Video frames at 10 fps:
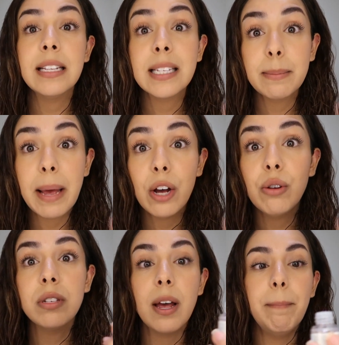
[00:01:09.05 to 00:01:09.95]
It
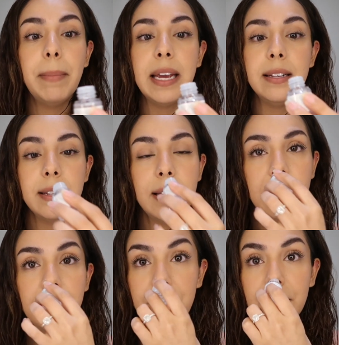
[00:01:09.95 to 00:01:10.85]
smells
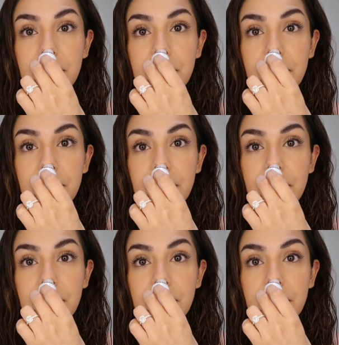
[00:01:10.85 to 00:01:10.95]
amazing.